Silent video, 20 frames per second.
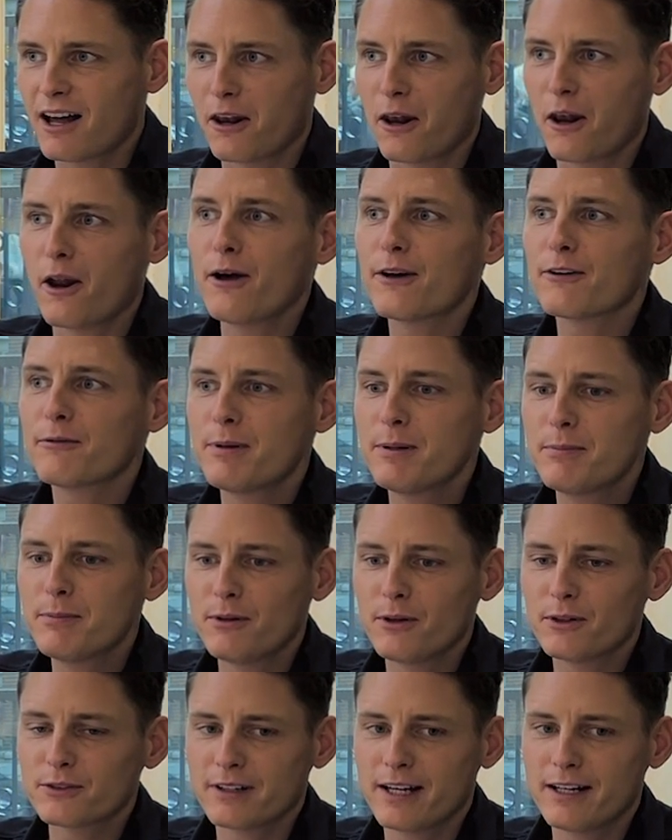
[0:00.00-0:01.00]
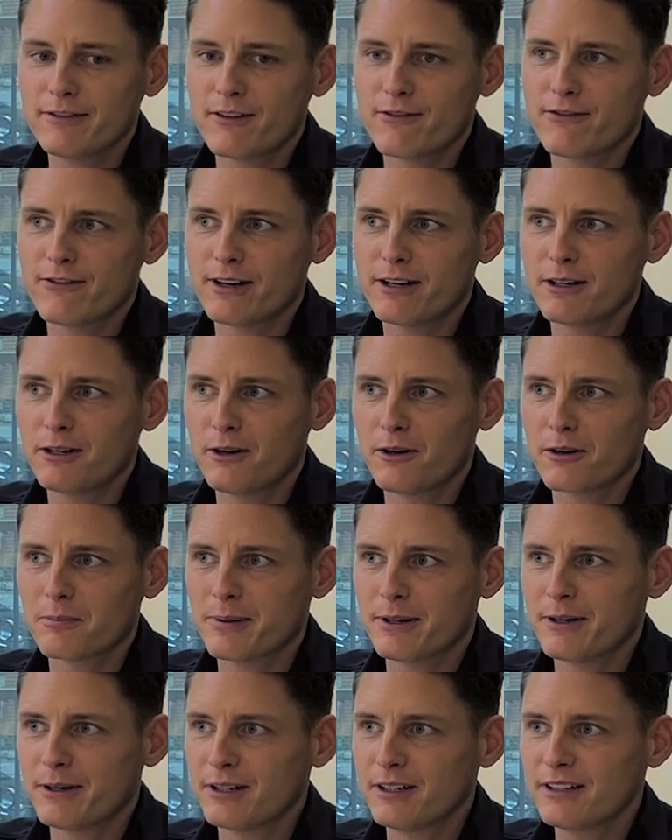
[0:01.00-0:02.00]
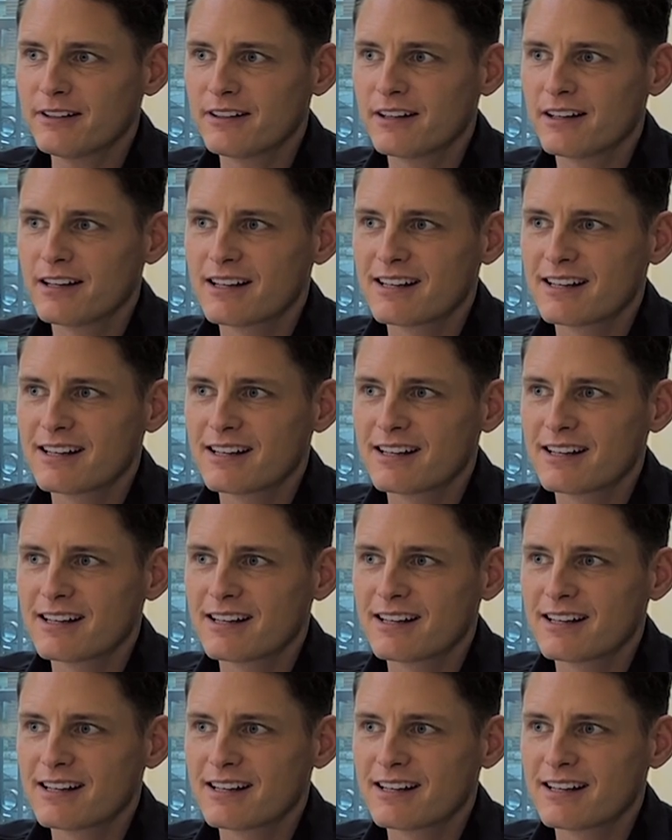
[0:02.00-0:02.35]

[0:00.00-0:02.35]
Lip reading: a lot of people also have a very long period